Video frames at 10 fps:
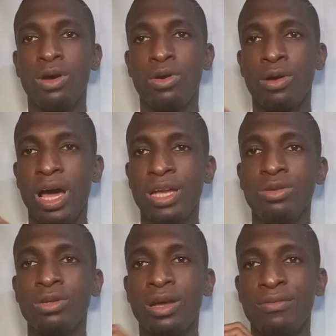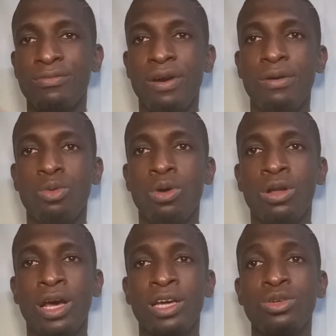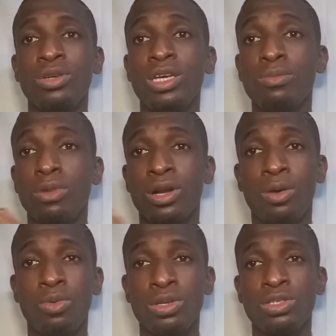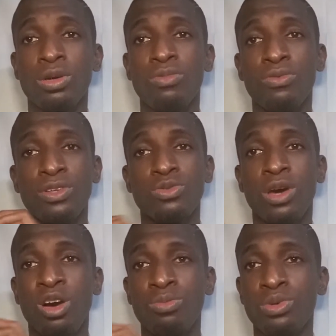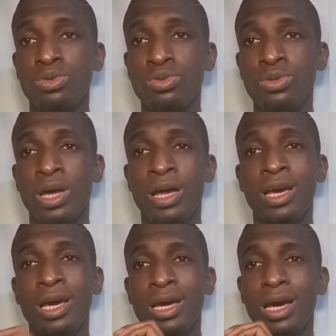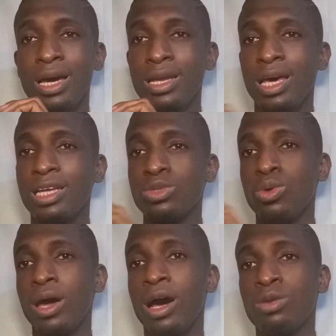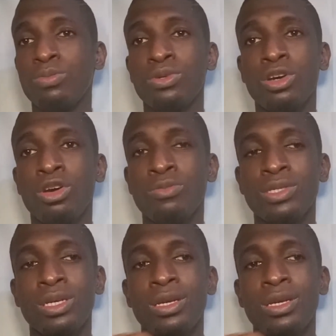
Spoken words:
or handle them very well, and you need more than one subwoofer to help you do that. And that is where output comes in.